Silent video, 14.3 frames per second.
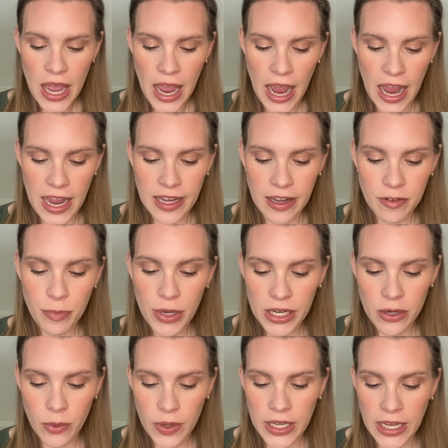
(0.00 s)
I have been
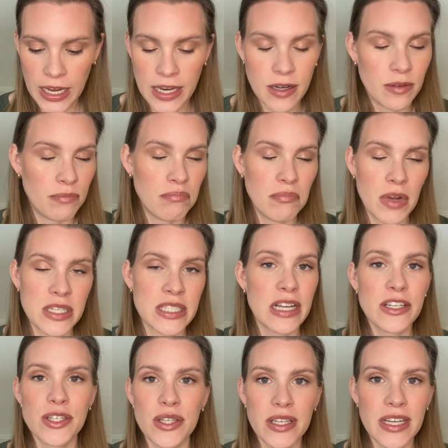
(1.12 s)
going in
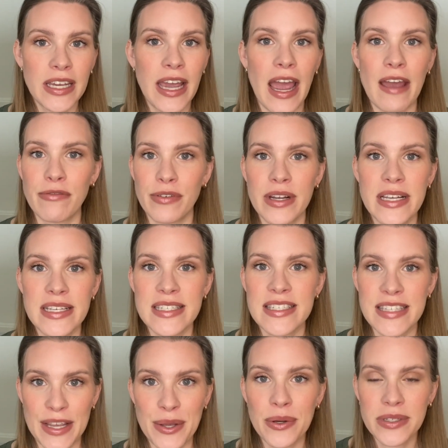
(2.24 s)
essentially every
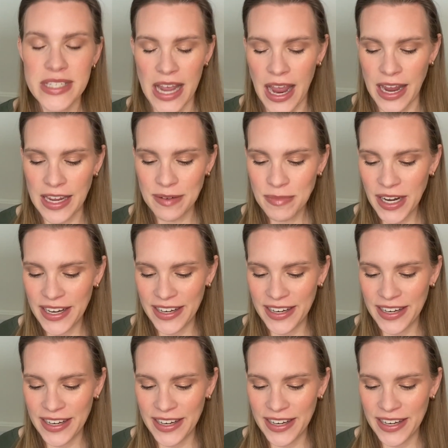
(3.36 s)
single time